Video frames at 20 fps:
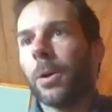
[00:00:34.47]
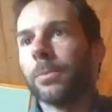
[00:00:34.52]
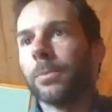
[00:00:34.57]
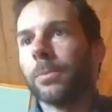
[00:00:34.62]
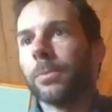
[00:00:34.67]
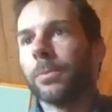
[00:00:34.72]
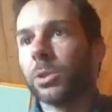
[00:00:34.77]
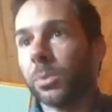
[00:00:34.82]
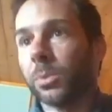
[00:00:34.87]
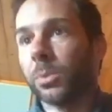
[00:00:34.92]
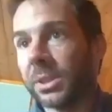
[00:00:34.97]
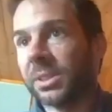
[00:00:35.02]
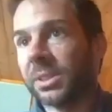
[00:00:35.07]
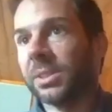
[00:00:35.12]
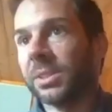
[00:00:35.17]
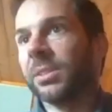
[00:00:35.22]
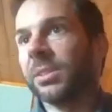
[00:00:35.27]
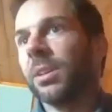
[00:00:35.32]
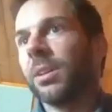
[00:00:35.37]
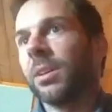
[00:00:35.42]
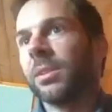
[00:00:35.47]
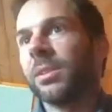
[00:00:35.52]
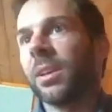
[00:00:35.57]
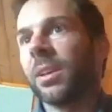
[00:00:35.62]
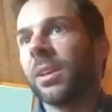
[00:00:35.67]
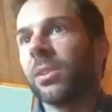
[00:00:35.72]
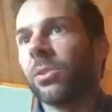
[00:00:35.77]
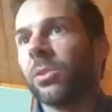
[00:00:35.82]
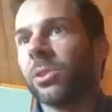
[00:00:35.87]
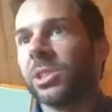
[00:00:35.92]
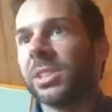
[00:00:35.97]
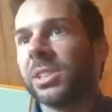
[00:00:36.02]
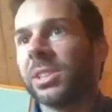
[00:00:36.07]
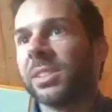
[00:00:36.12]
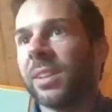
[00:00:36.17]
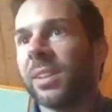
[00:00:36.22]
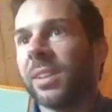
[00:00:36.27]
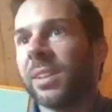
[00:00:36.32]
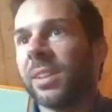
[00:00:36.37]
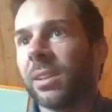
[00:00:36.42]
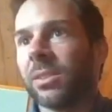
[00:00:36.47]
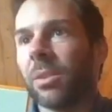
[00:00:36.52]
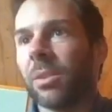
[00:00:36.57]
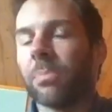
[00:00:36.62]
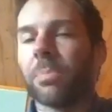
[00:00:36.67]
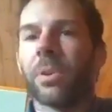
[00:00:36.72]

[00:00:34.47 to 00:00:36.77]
Swiss technology startup